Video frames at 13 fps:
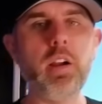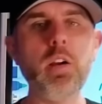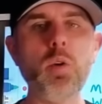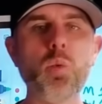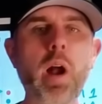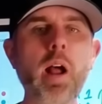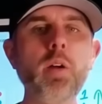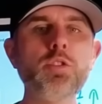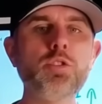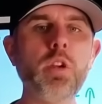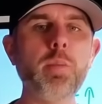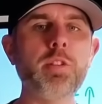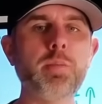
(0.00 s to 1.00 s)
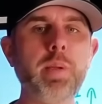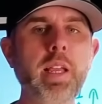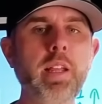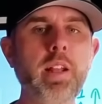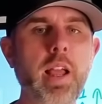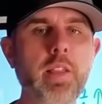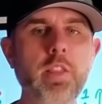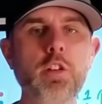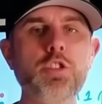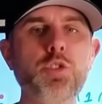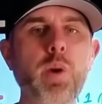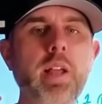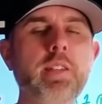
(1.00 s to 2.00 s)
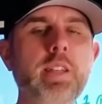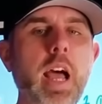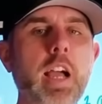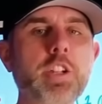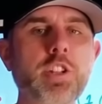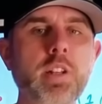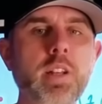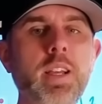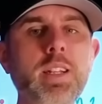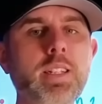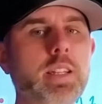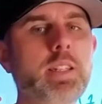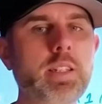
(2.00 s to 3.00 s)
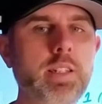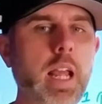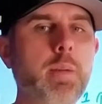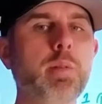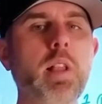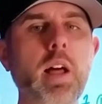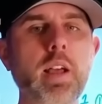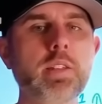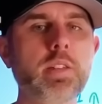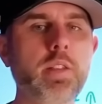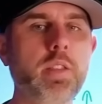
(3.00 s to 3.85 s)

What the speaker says: round trip speed and their transaction to stabilize the